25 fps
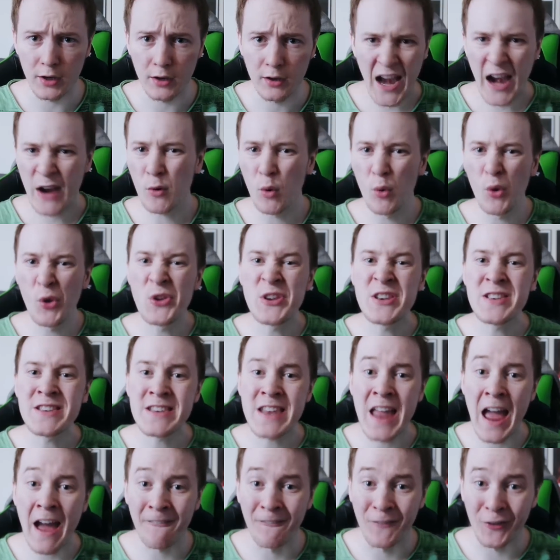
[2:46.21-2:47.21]
And I will
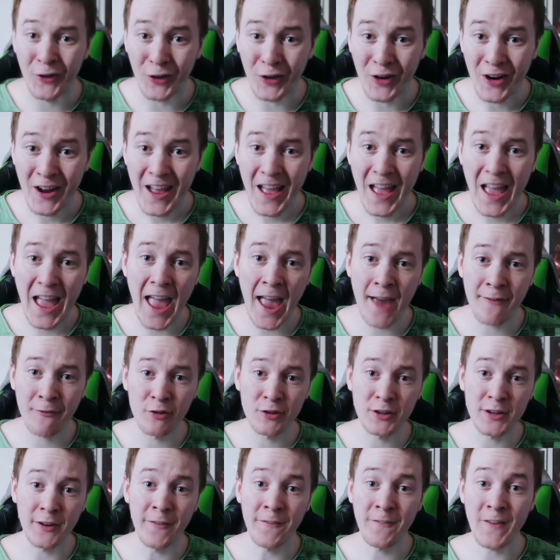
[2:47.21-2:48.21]
never,
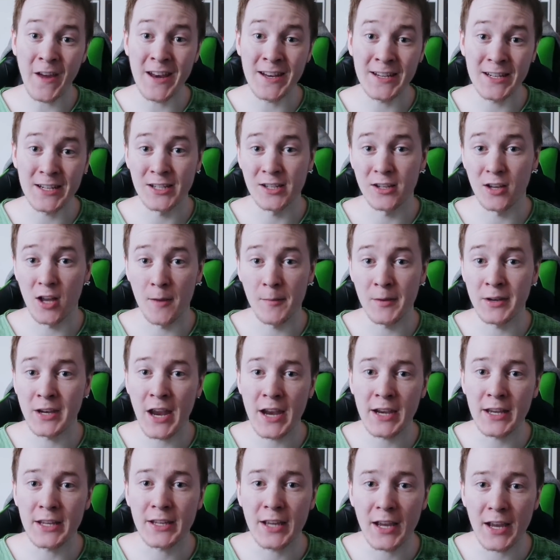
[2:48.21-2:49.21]
ever defend Islam in
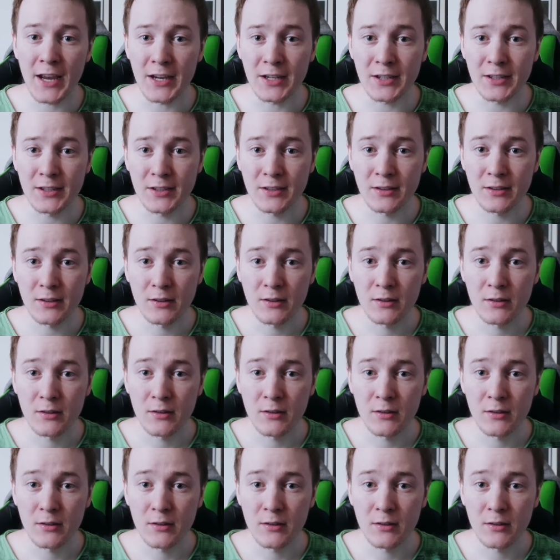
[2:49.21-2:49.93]
any case.